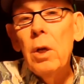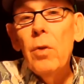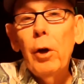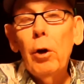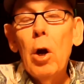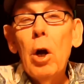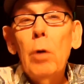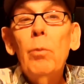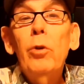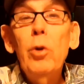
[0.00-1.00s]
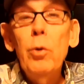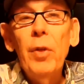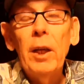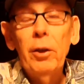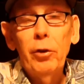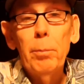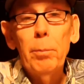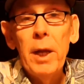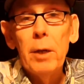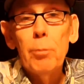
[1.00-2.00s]
there are 2 things that are
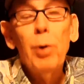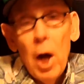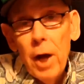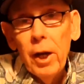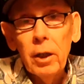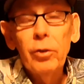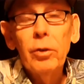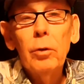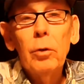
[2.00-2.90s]
made. Products.